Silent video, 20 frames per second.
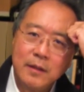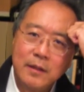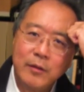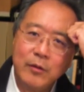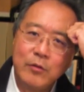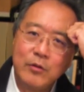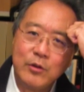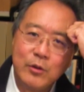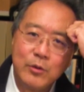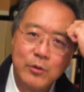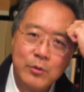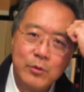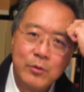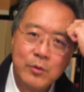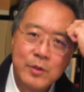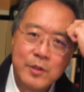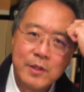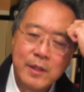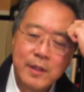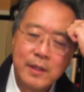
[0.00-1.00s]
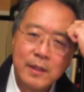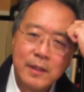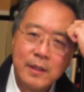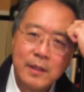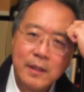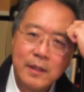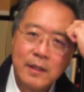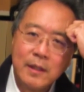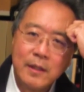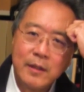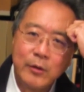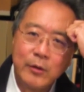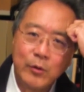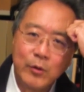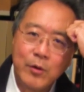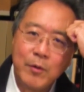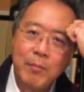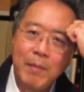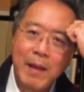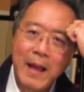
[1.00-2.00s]
You use
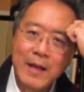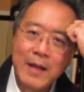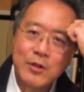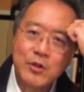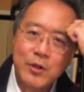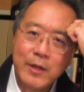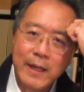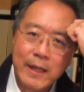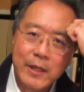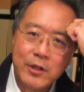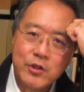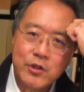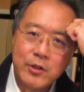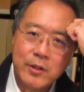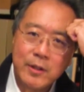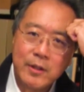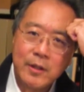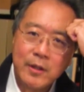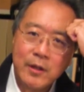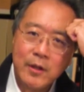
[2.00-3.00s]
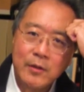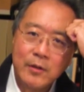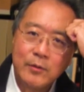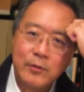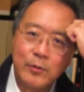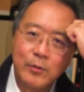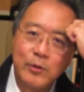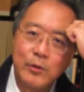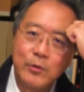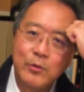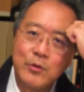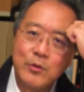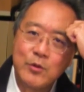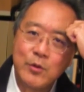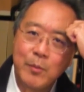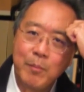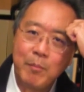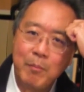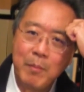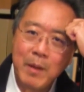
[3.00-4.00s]
your imagination, you use
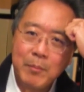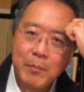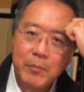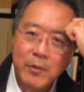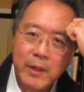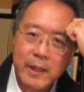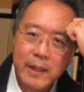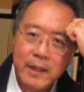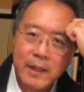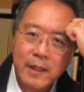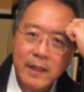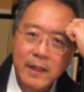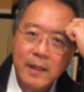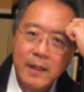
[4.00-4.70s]
your memory,